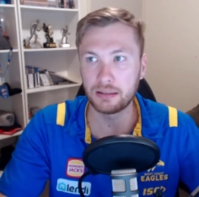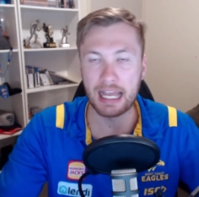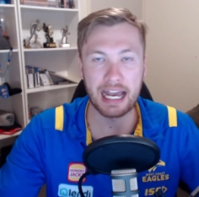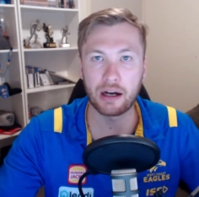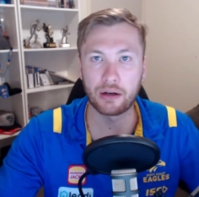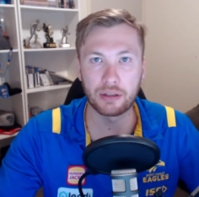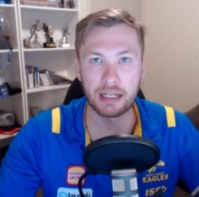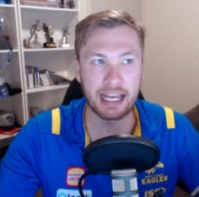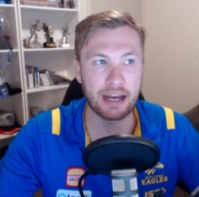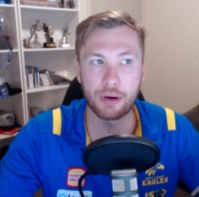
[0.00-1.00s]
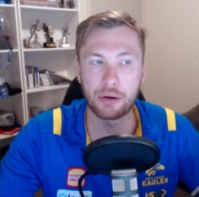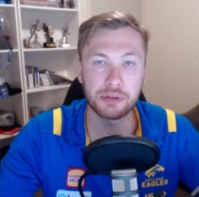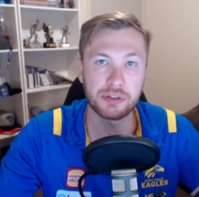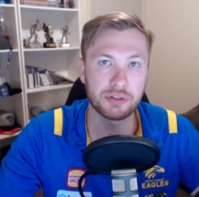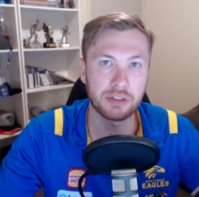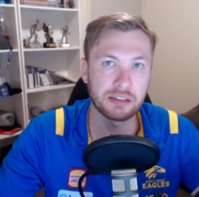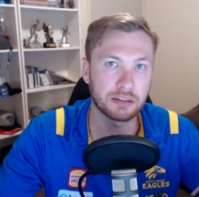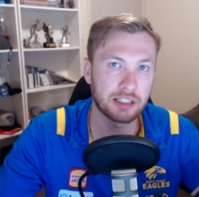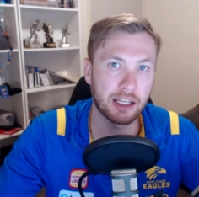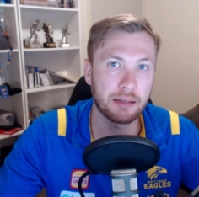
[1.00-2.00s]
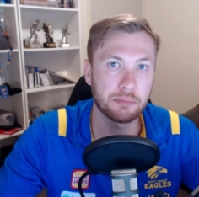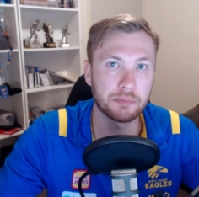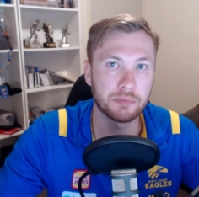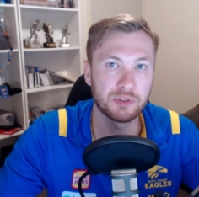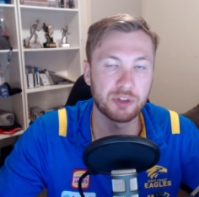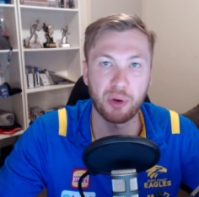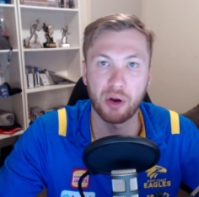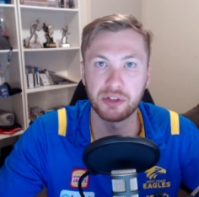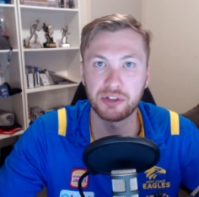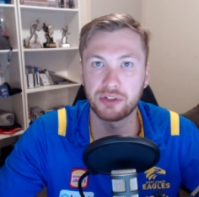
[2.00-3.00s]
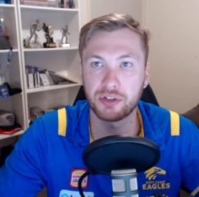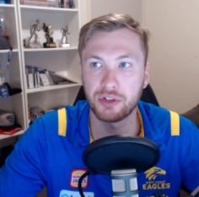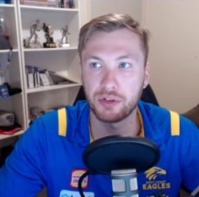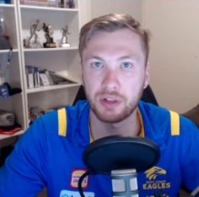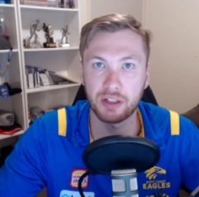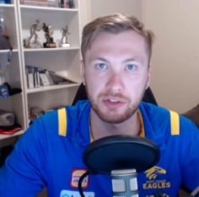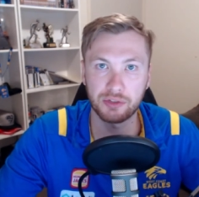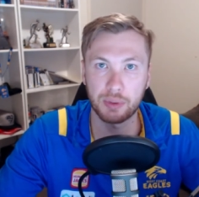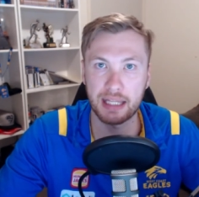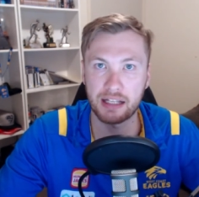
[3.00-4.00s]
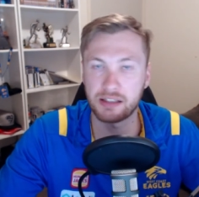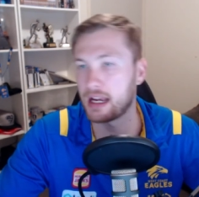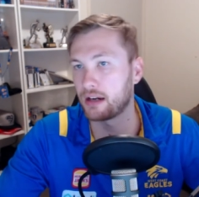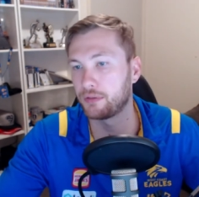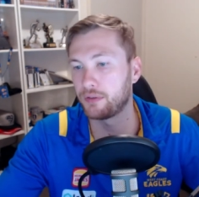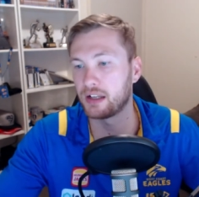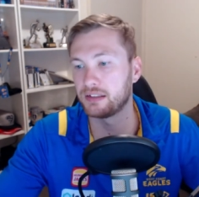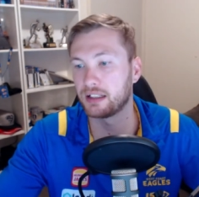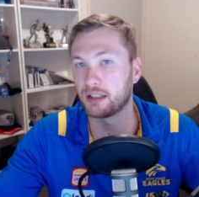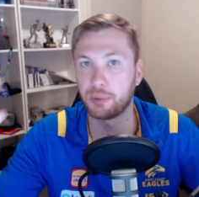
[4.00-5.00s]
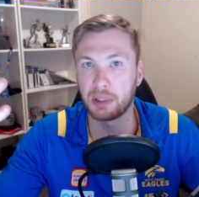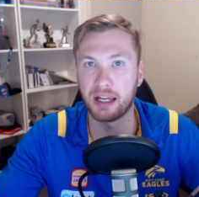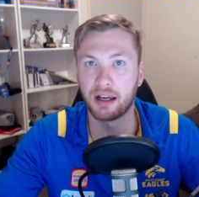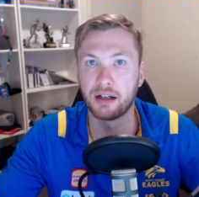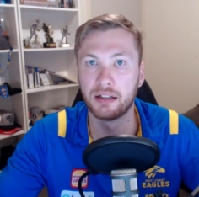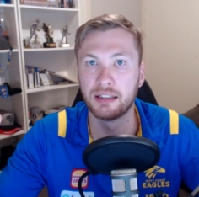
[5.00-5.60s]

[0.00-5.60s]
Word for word: How how else is a team supposed to do this without sacrificing a player